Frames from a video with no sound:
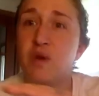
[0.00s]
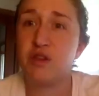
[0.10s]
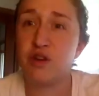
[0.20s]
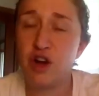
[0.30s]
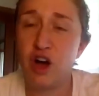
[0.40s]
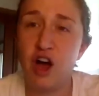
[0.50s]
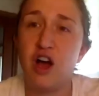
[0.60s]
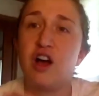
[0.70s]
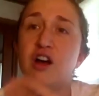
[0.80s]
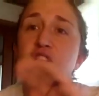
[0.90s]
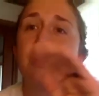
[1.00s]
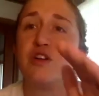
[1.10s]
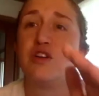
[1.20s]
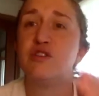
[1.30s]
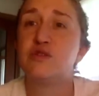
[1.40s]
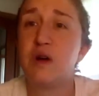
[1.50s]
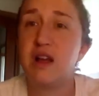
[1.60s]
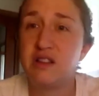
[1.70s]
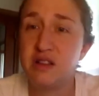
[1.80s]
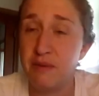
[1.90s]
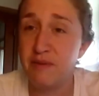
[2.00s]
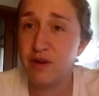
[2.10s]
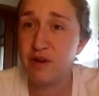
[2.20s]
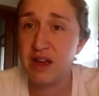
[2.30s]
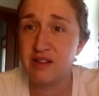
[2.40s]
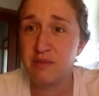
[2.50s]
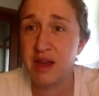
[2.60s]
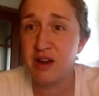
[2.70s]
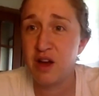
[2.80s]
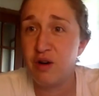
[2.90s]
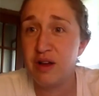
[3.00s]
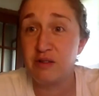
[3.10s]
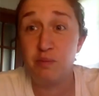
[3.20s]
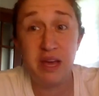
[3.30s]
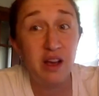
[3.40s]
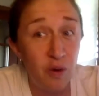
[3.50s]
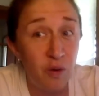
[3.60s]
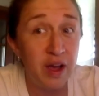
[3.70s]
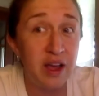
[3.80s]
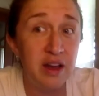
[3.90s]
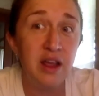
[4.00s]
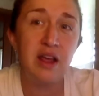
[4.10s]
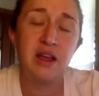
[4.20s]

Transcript: with your card or use what some of you kids may know as Bitcoin